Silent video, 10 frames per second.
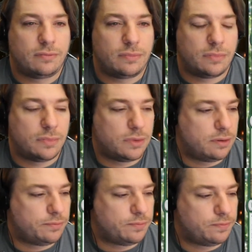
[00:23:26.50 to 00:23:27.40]

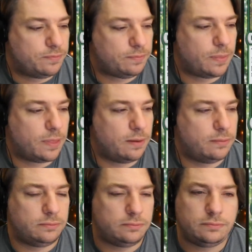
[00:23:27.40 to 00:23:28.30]

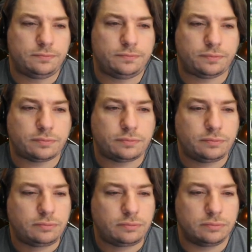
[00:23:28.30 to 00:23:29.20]

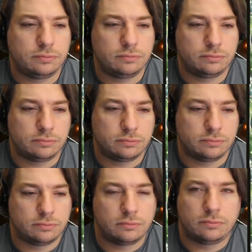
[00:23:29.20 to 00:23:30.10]

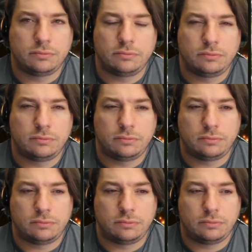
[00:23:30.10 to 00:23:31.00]

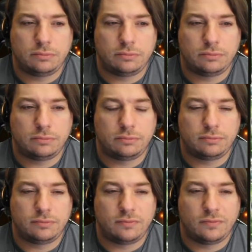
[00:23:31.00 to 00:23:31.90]

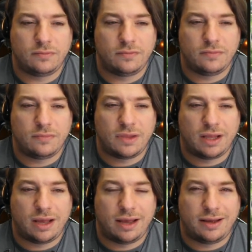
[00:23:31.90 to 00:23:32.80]

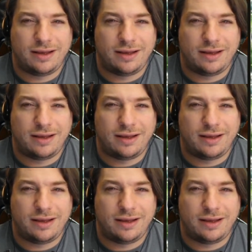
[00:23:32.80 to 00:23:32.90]
(not speaking)